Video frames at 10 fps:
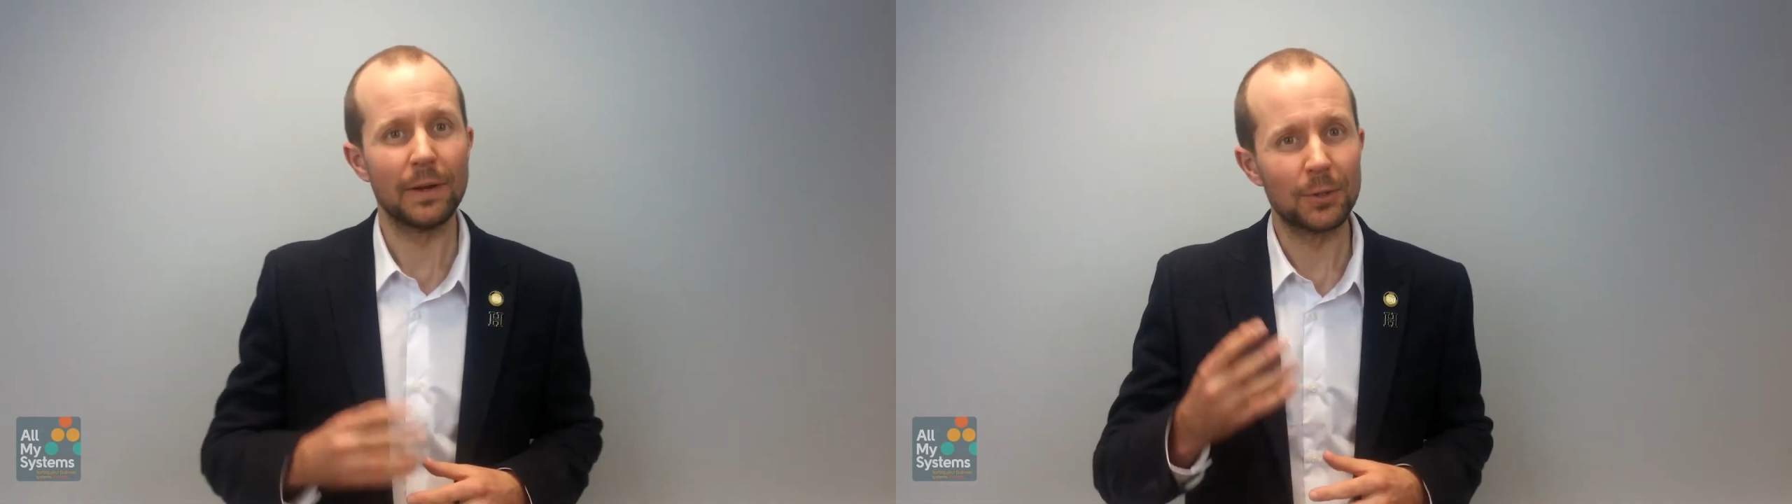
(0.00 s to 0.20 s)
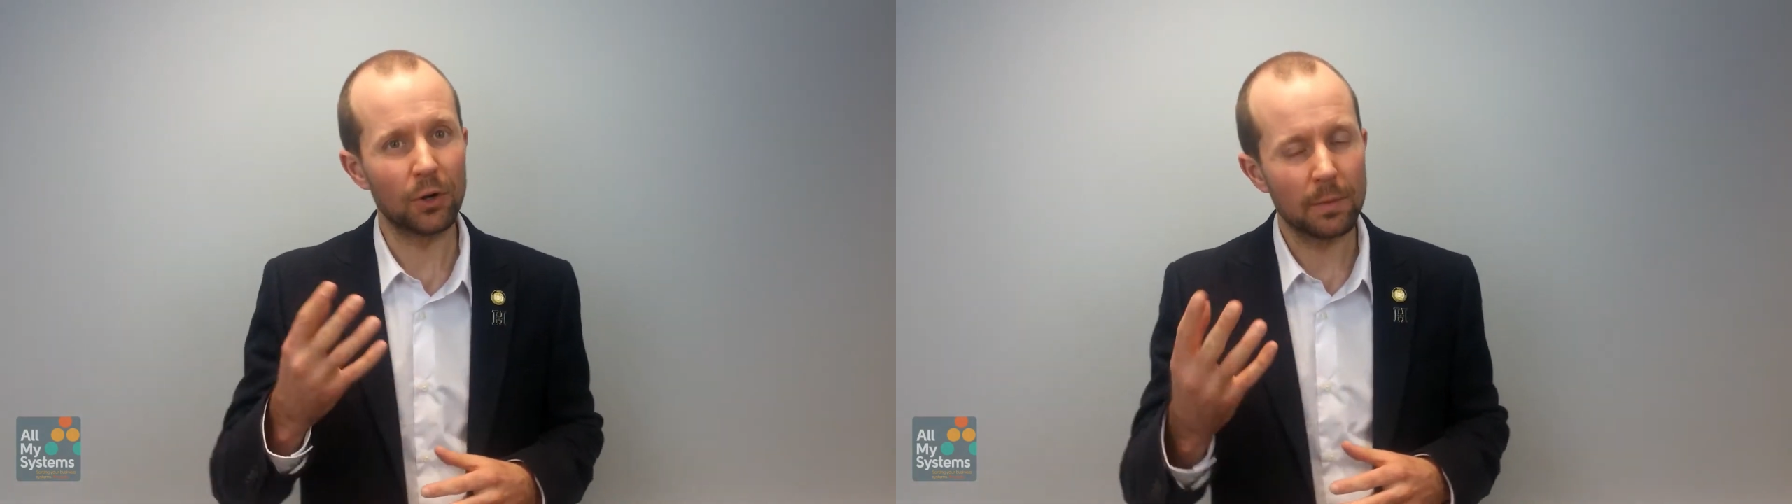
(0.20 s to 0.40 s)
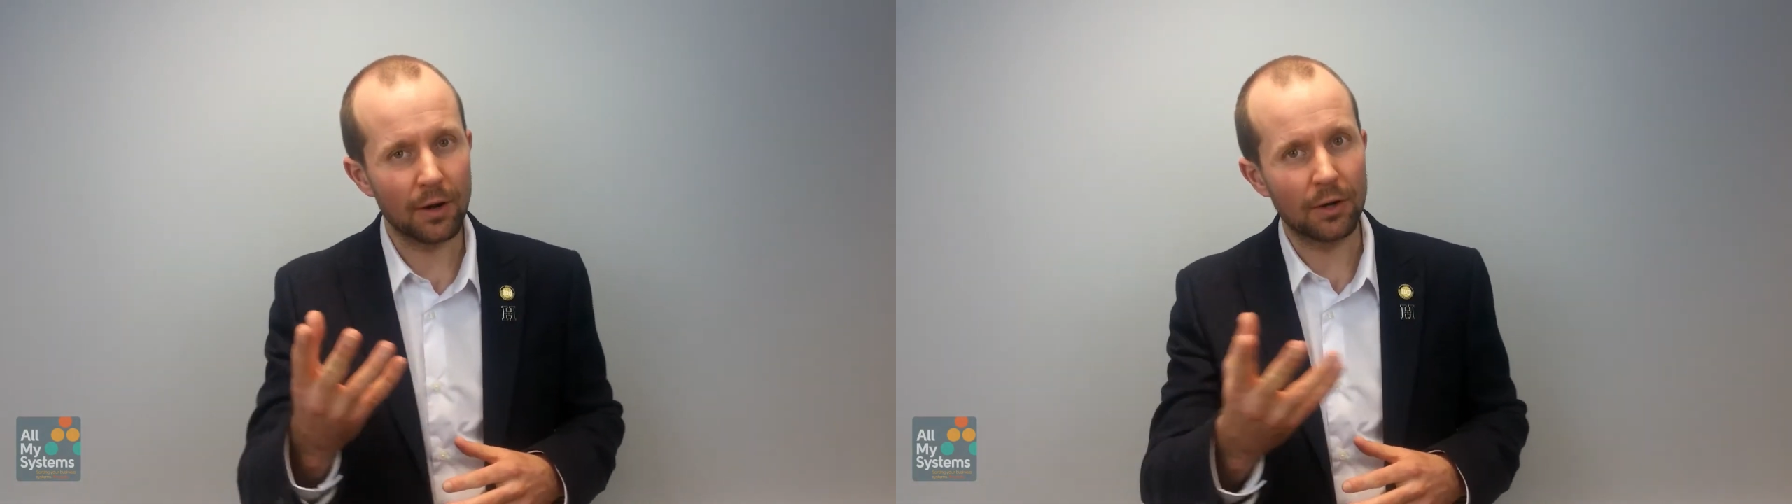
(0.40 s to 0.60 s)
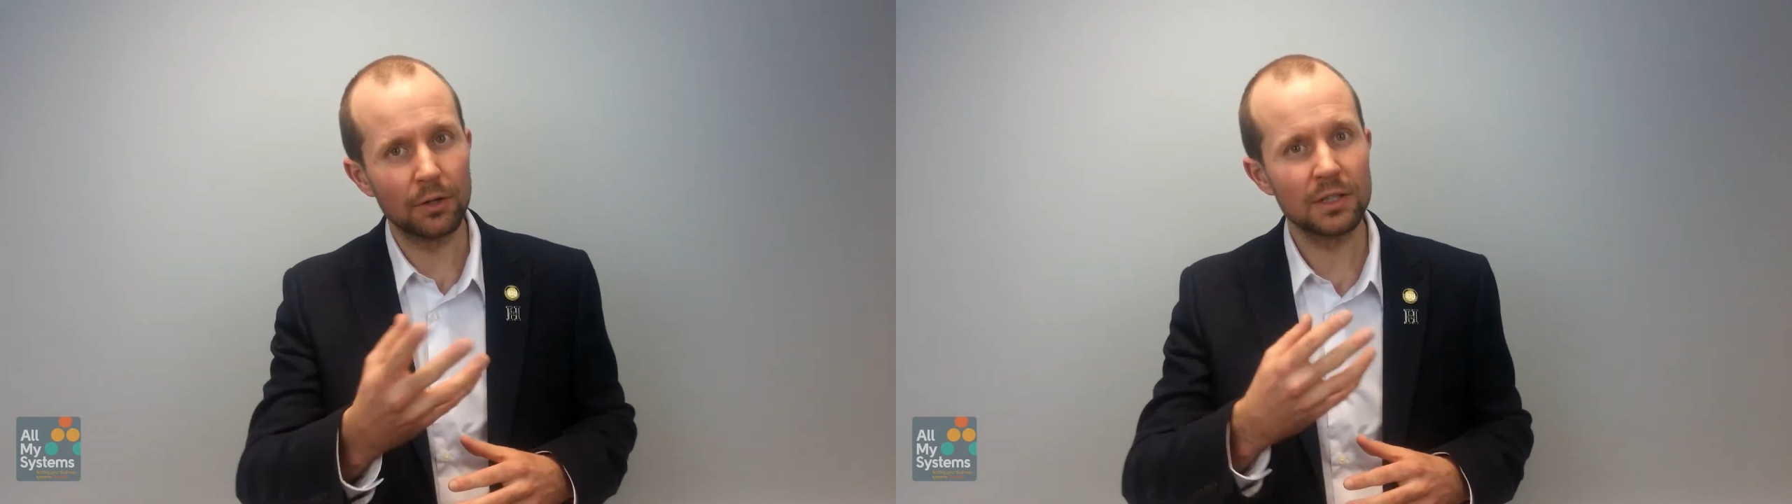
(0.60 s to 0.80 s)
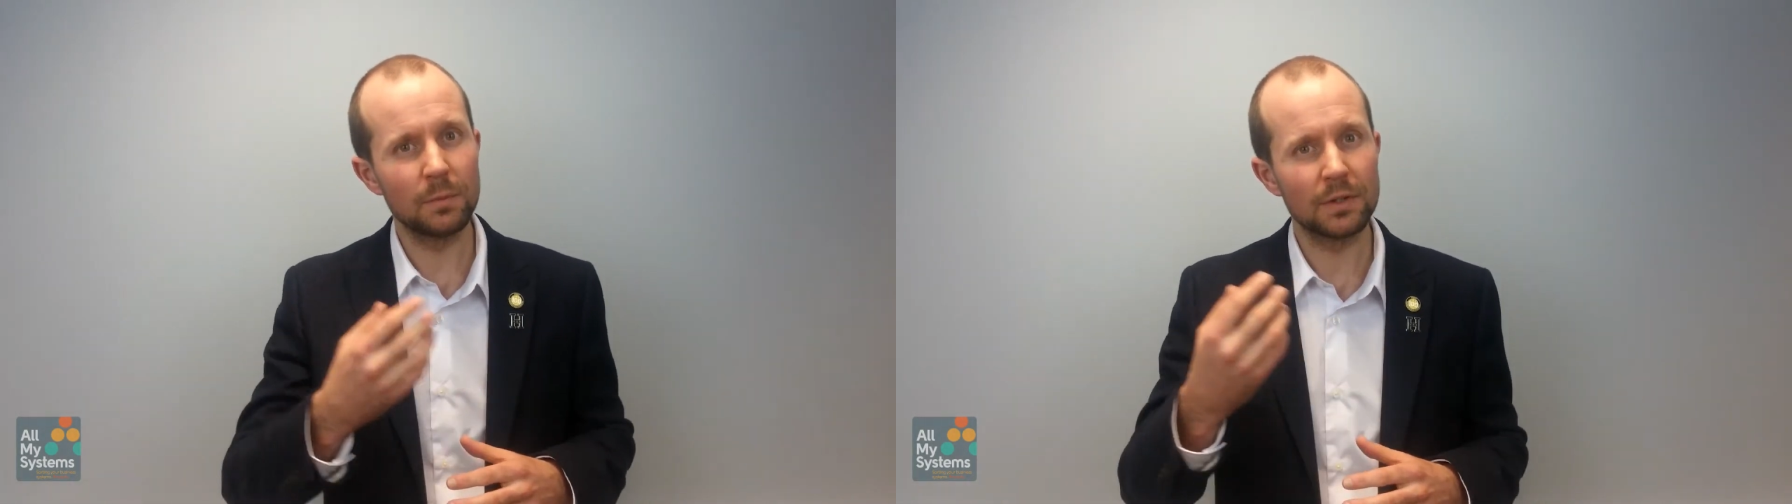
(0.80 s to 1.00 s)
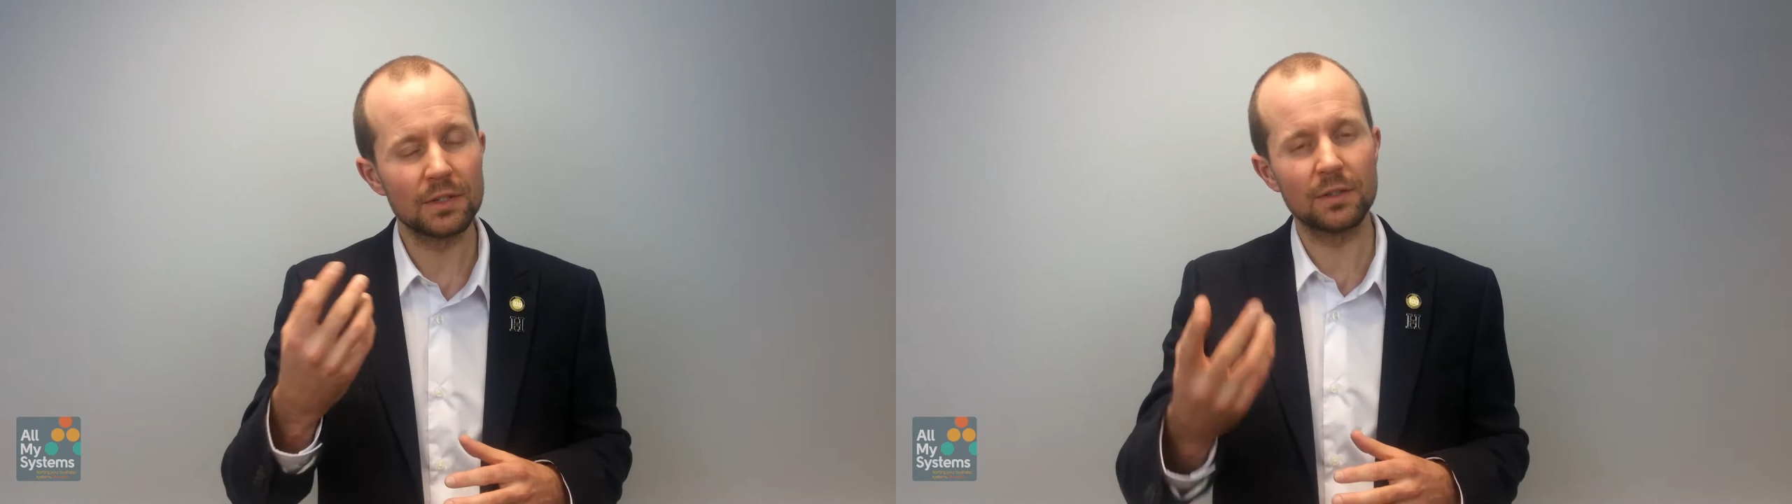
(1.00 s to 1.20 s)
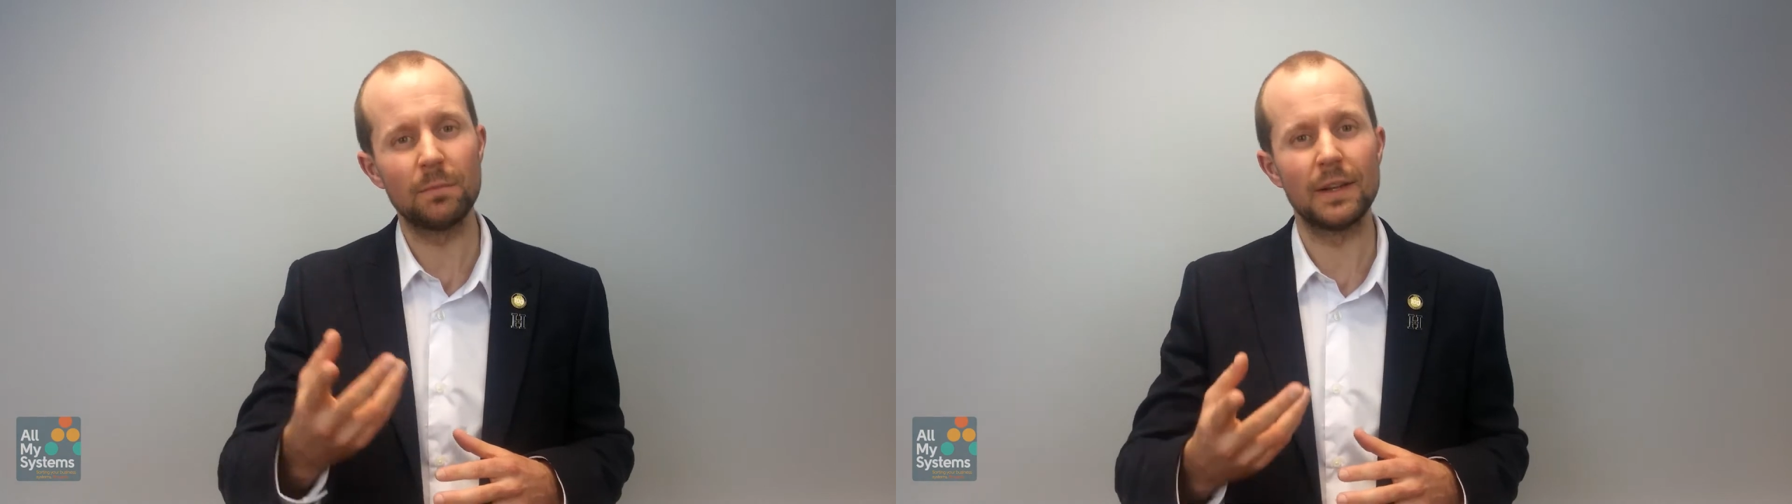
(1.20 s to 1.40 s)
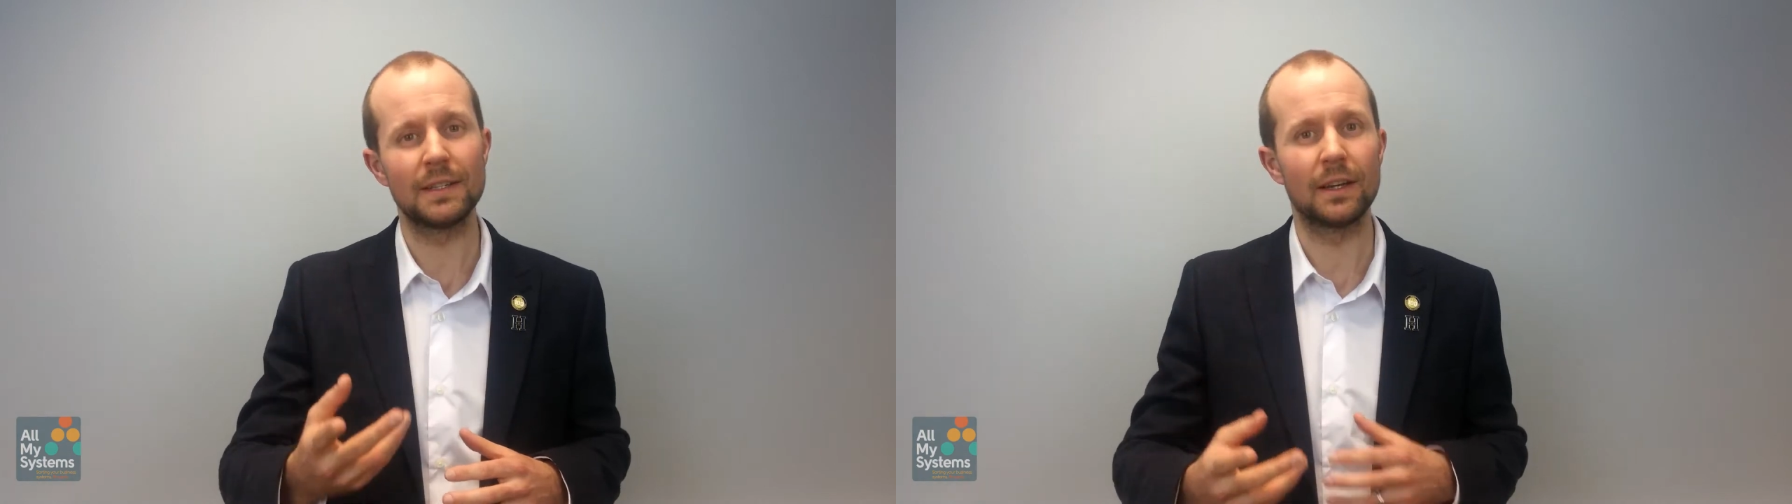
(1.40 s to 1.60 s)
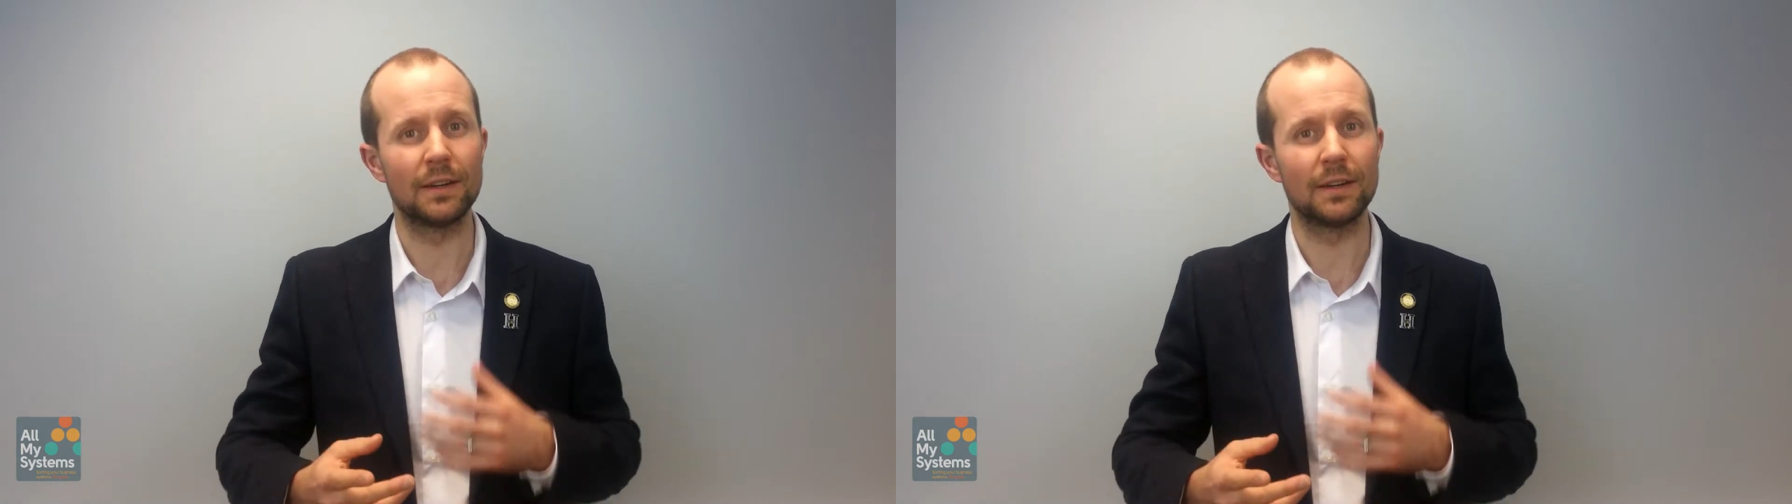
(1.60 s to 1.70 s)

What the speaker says: we talked about customers submitting